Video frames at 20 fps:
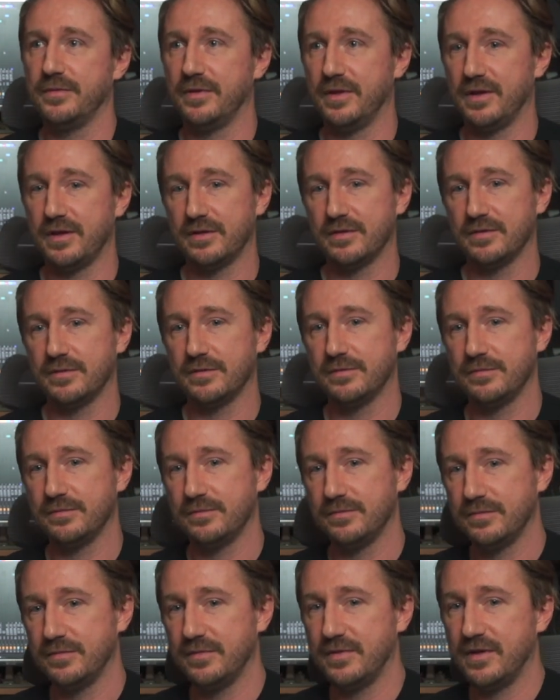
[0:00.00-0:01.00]
Like
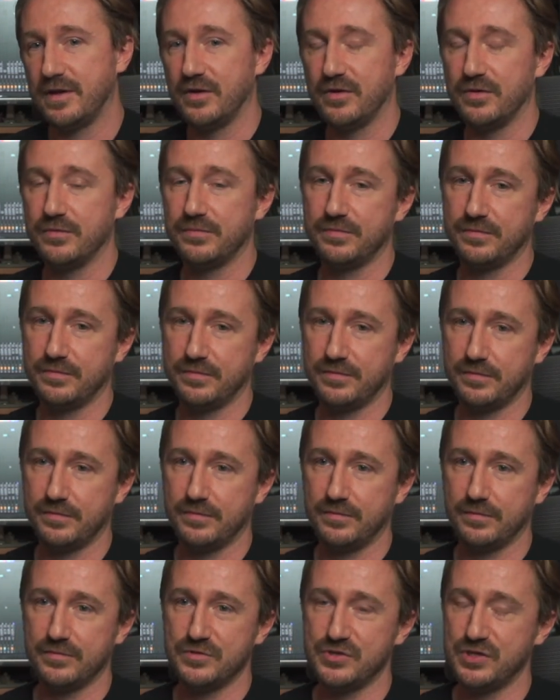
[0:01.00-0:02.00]
that are
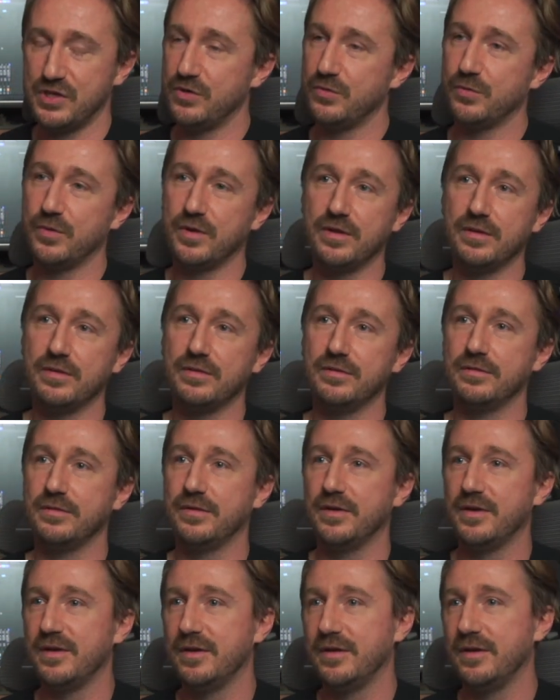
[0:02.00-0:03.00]
genuine
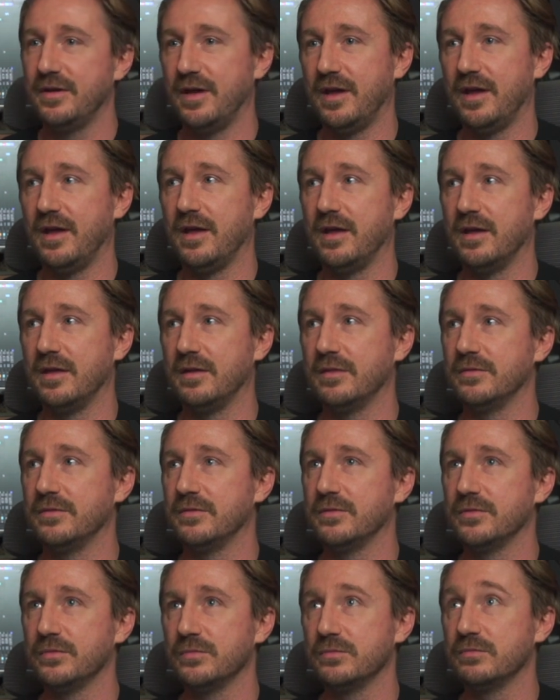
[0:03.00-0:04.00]

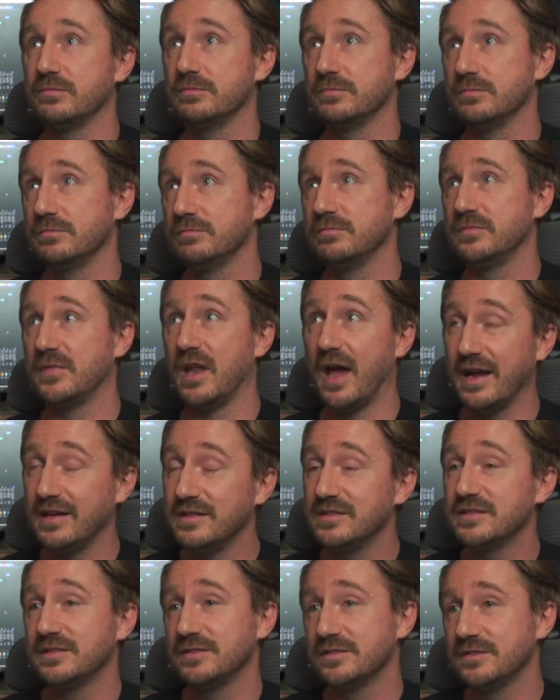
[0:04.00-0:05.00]
and
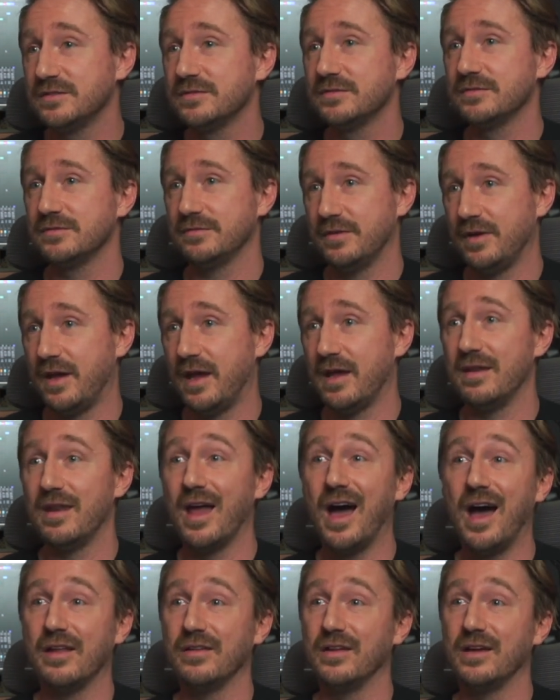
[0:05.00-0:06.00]
nice and
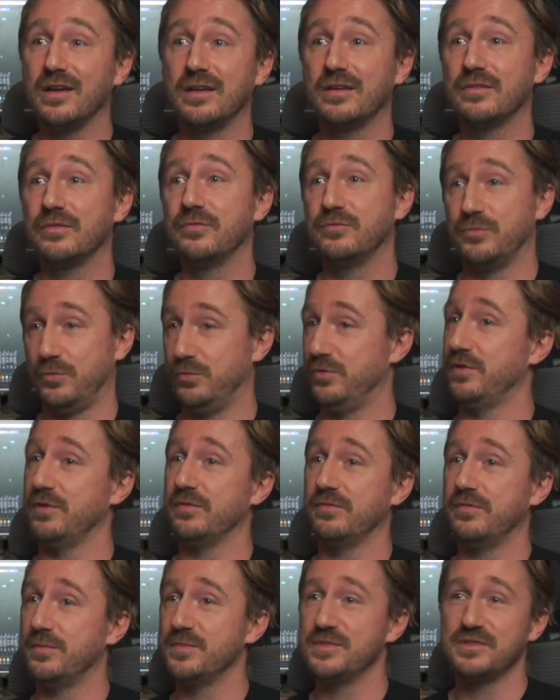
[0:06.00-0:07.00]
not like fully
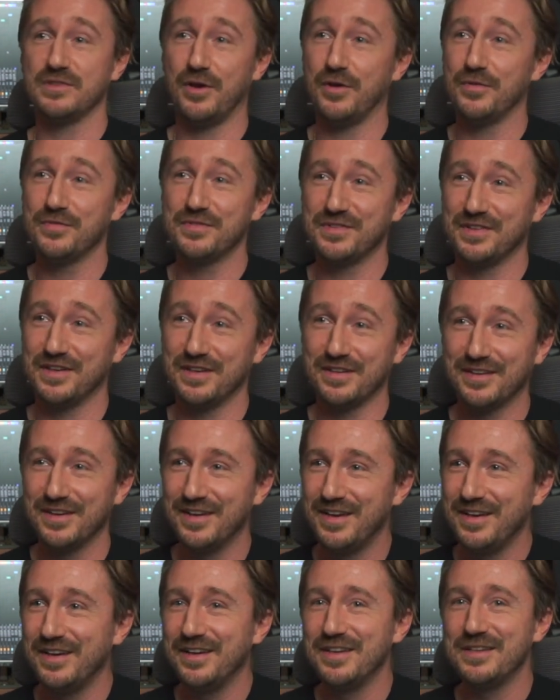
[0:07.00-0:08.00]
themselves. Like
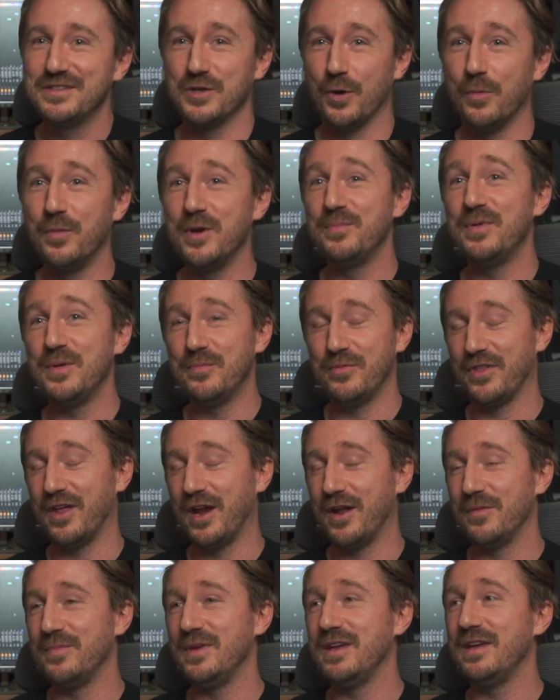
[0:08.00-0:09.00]
so many people that
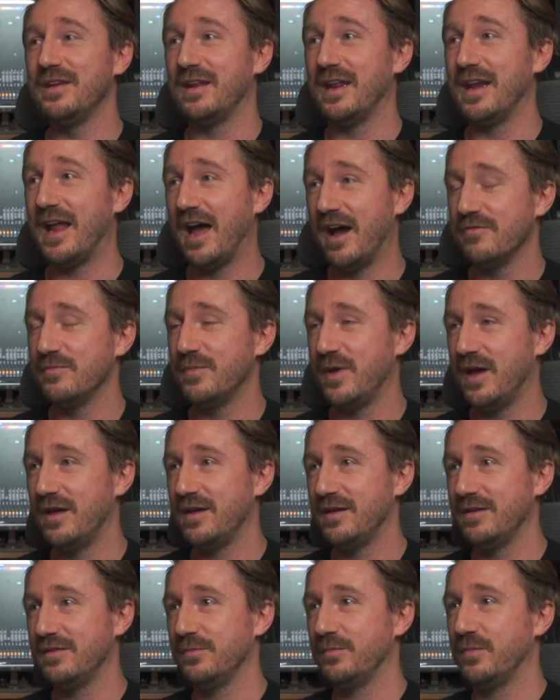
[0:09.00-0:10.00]
I meet and have
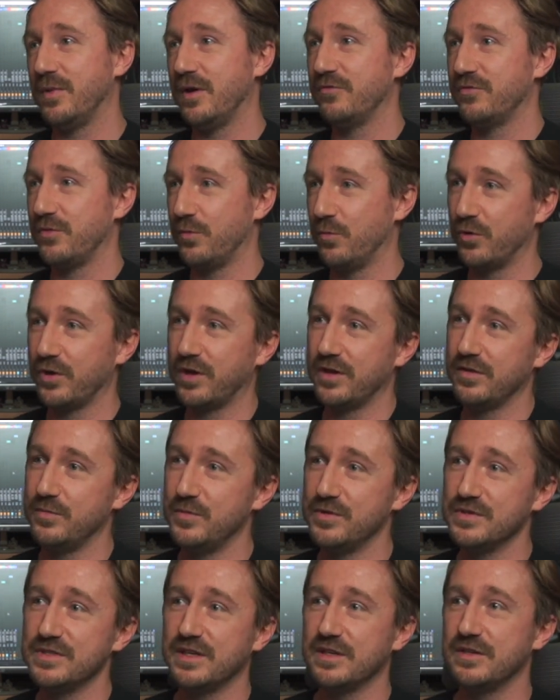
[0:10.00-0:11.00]
met from working in the
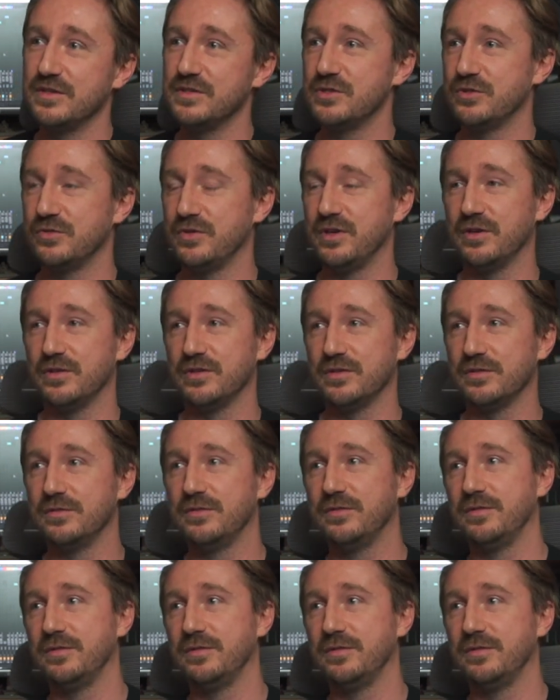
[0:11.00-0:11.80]
music industry are